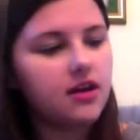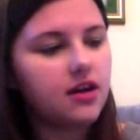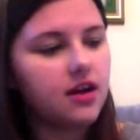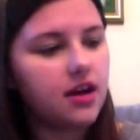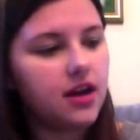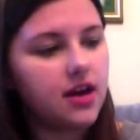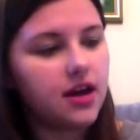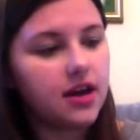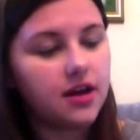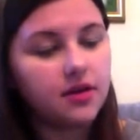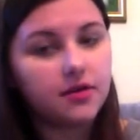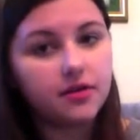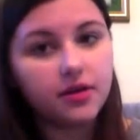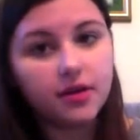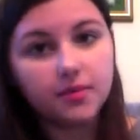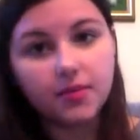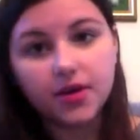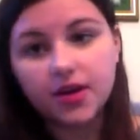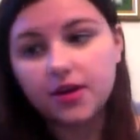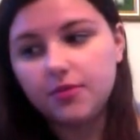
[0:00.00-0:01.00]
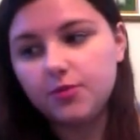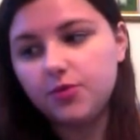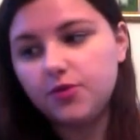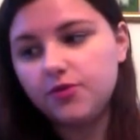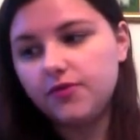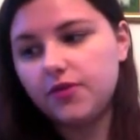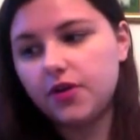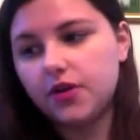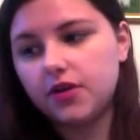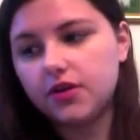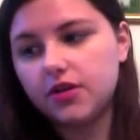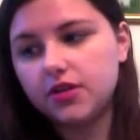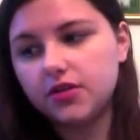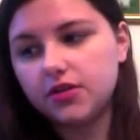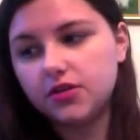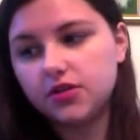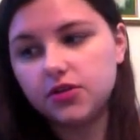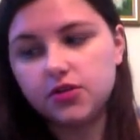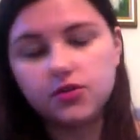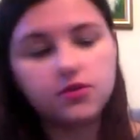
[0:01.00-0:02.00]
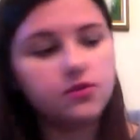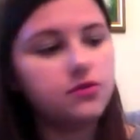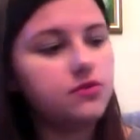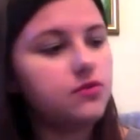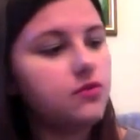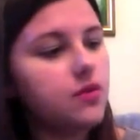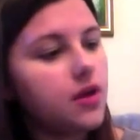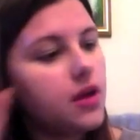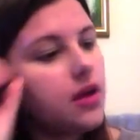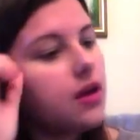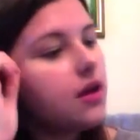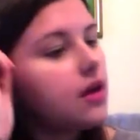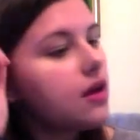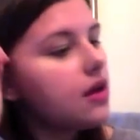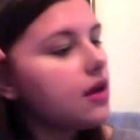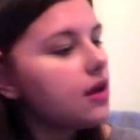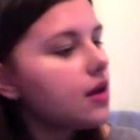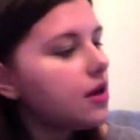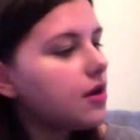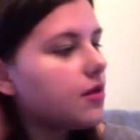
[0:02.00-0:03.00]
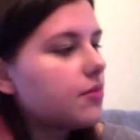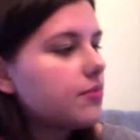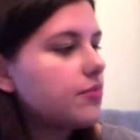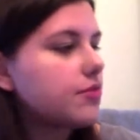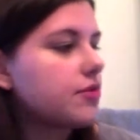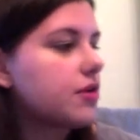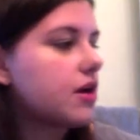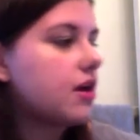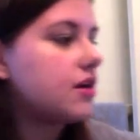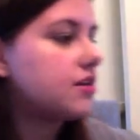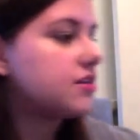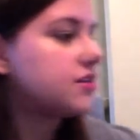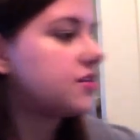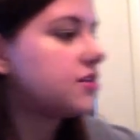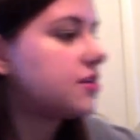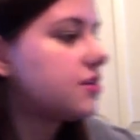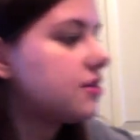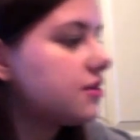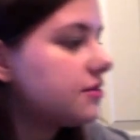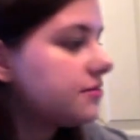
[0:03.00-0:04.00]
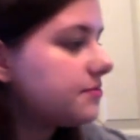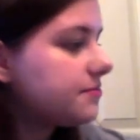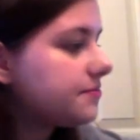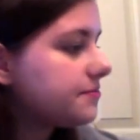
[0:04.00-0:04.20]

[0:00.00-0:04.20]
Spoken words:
Alright, now I'm going to move on to bronzer.